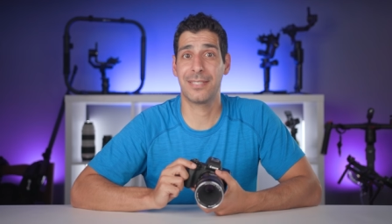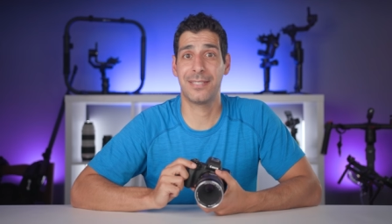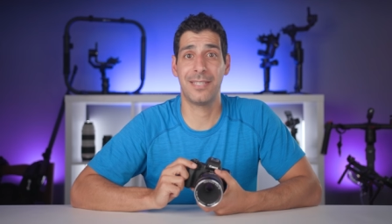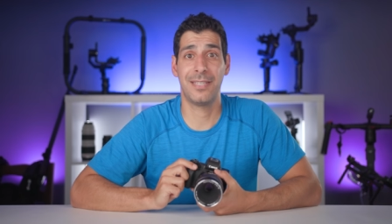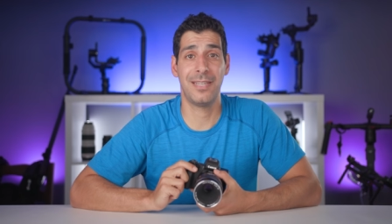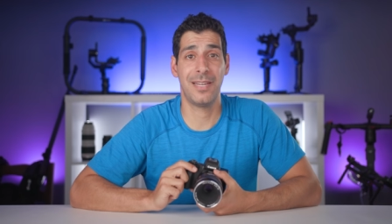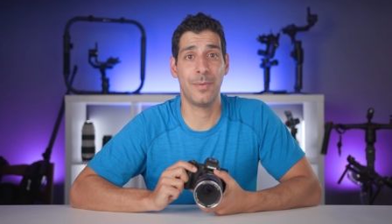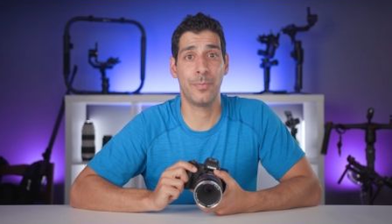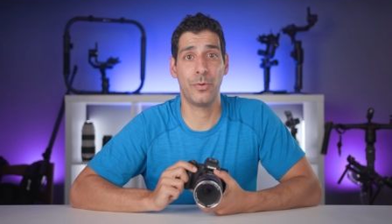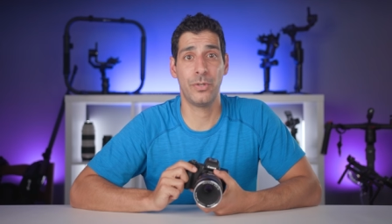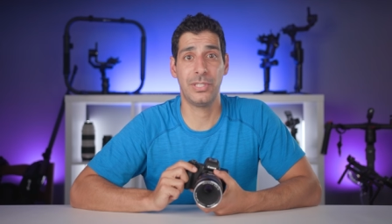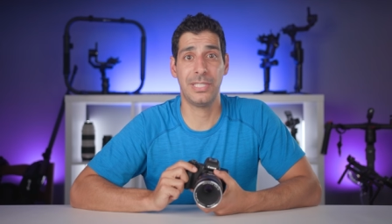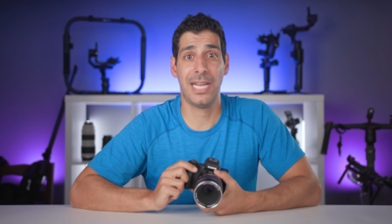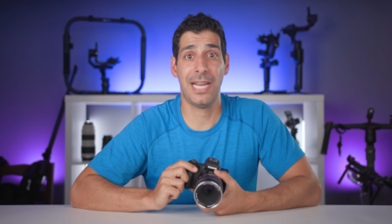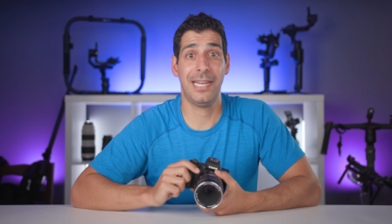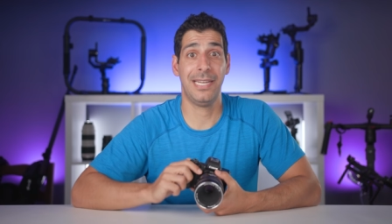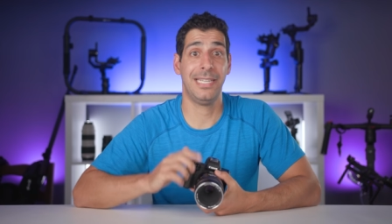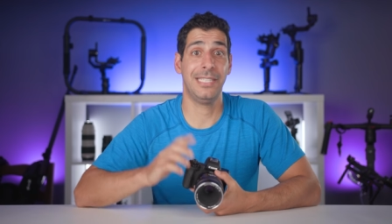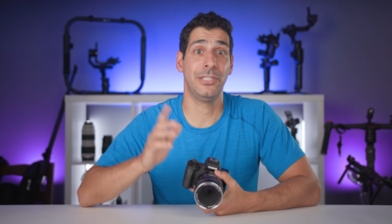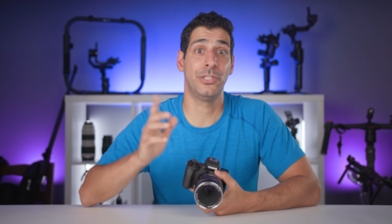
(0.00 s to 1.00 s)
us to number
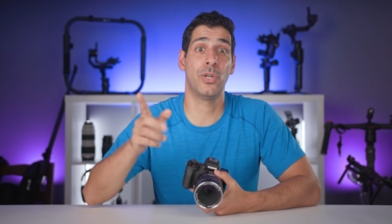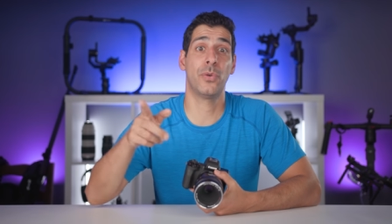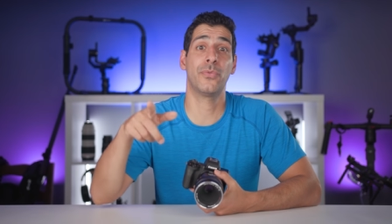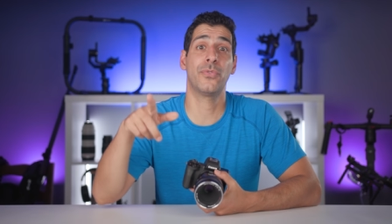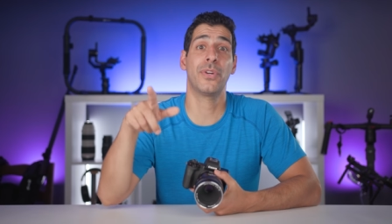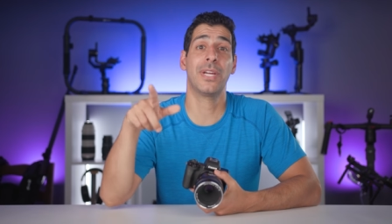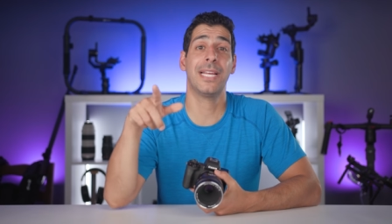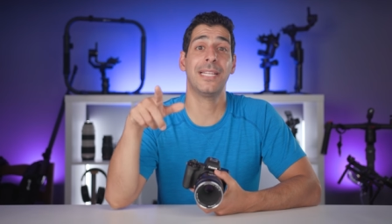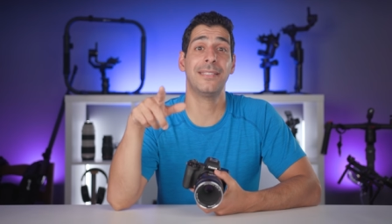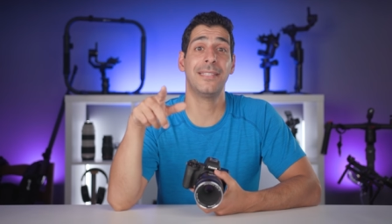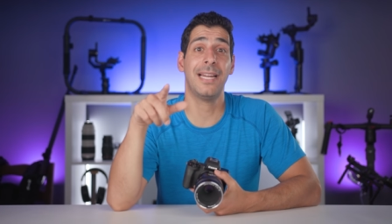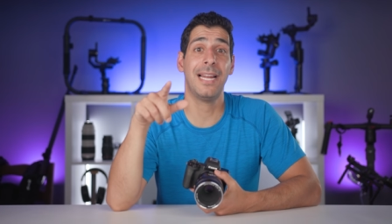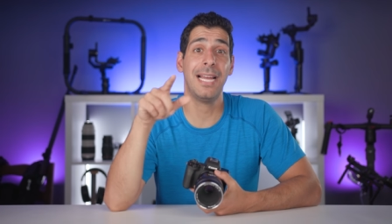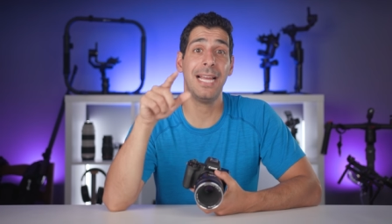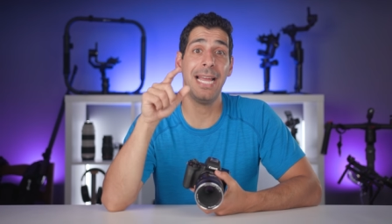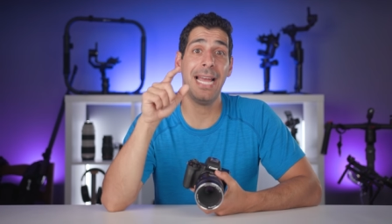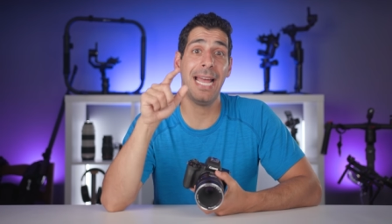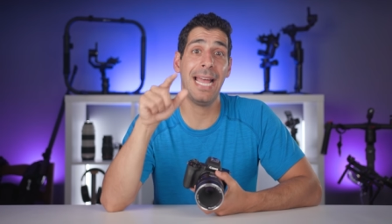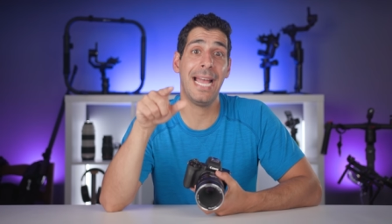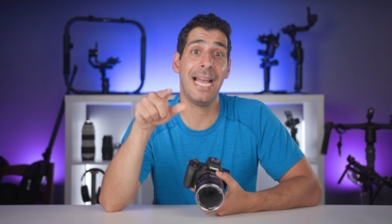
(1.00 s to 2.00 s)
10. And don't forget that
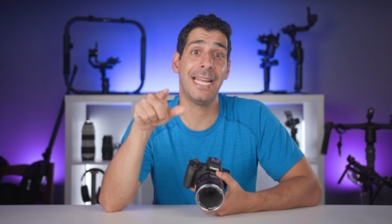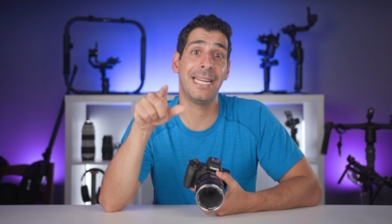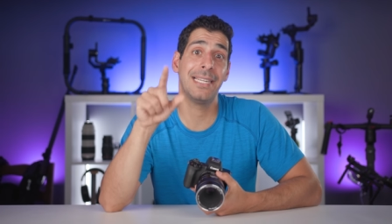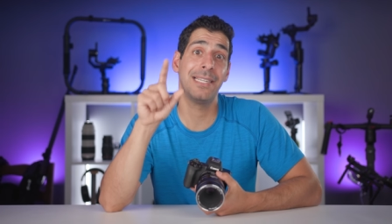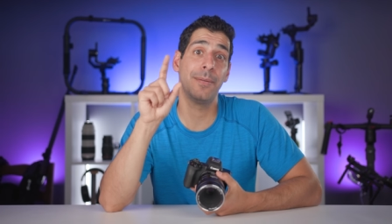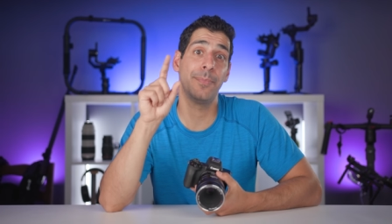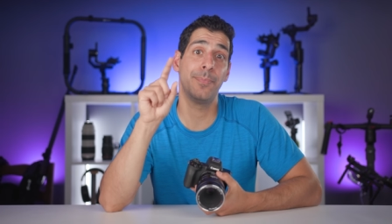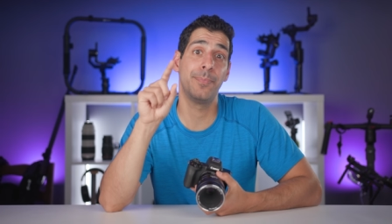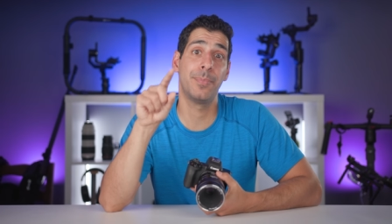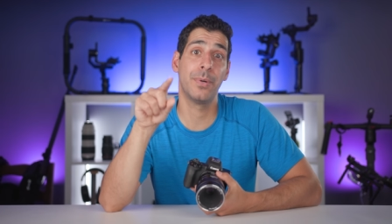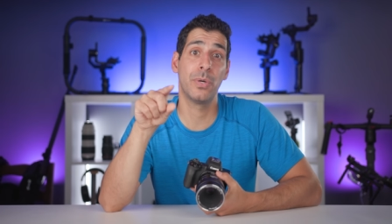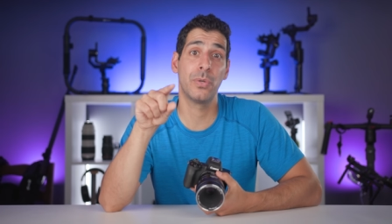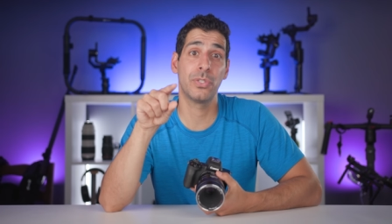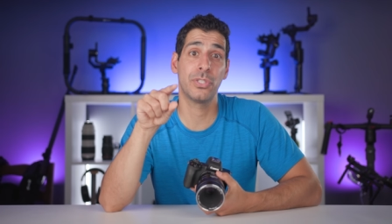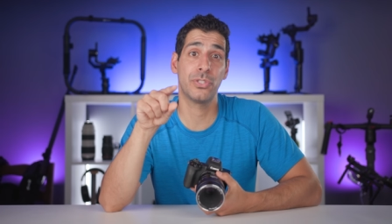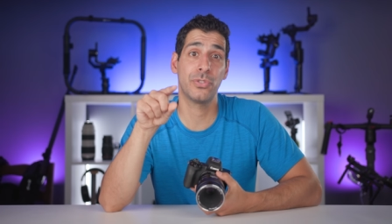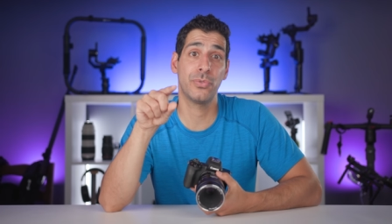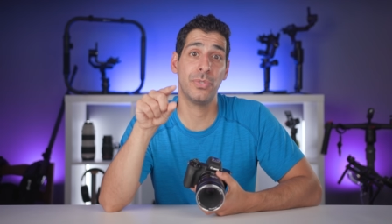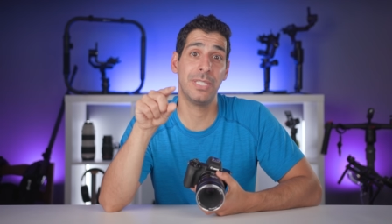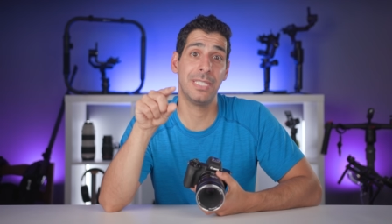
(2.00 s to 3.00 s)
I added a
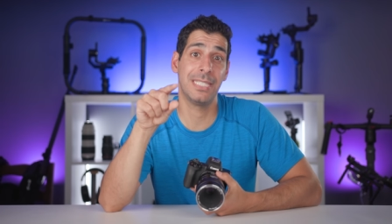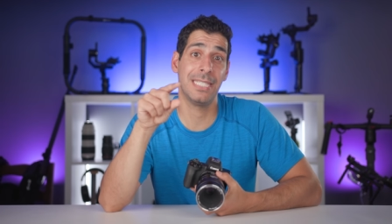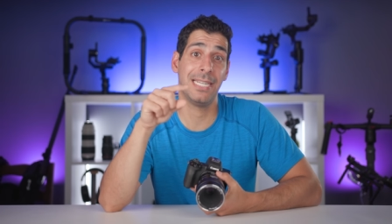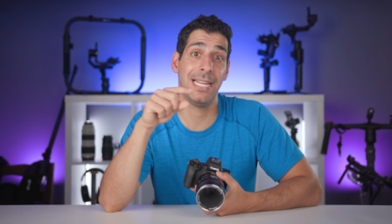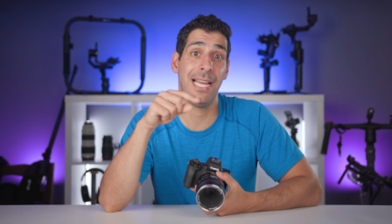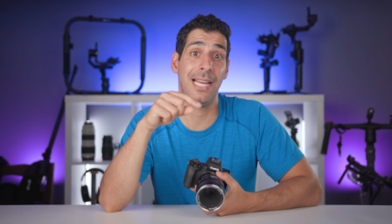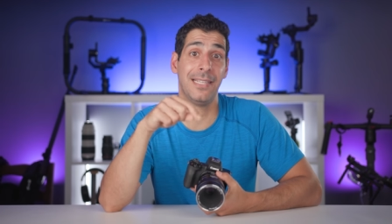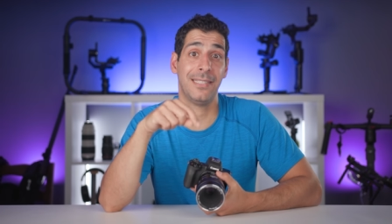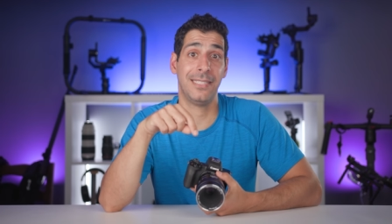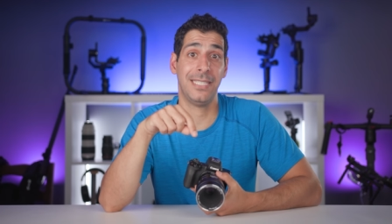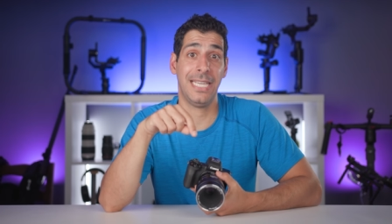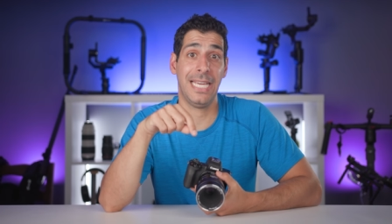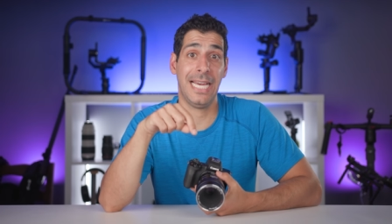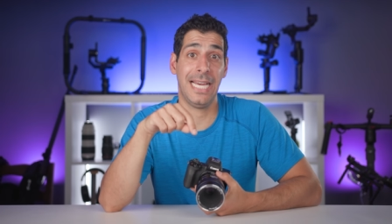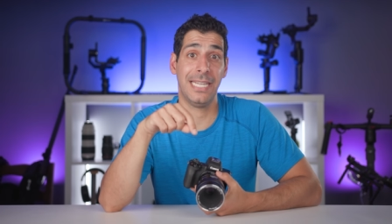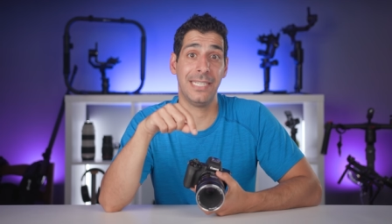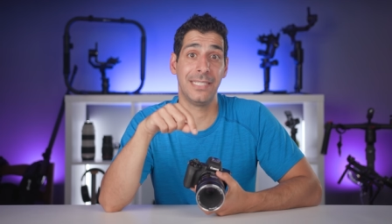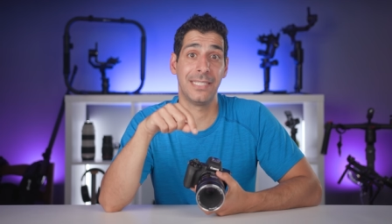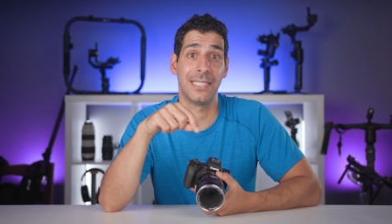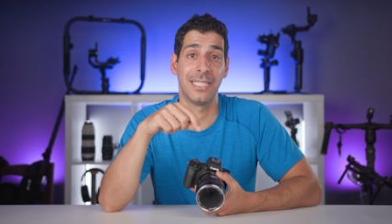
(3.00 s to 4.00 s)
bonus reason at the
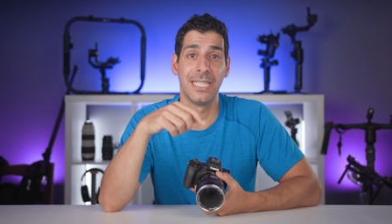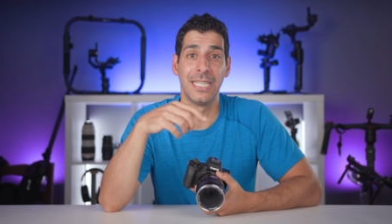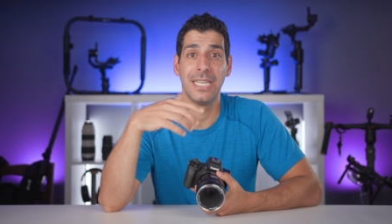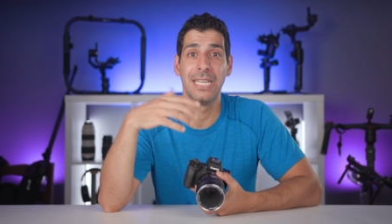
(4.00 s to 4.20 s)
end.